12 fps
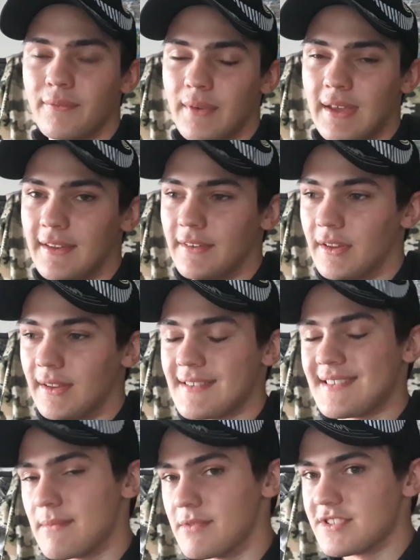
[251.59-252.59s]
and the
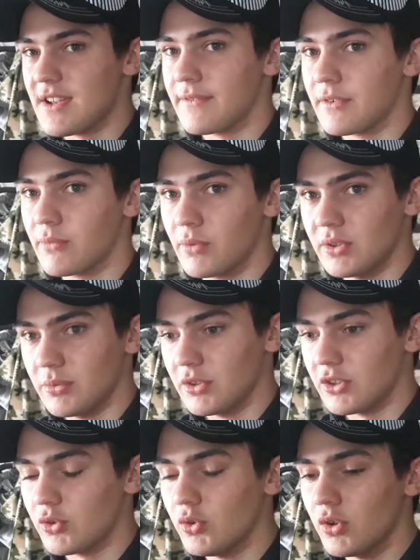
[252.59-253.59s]
lightsaber stuff, they're really
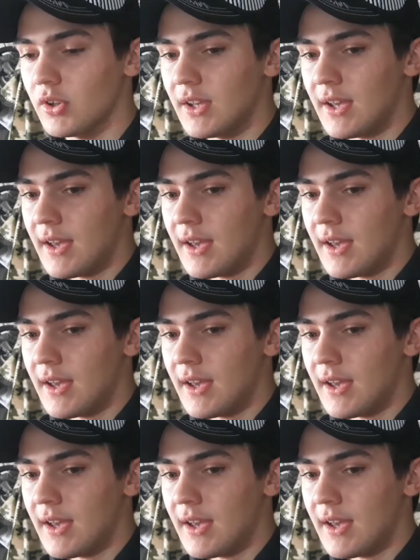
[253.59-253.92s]
really cool.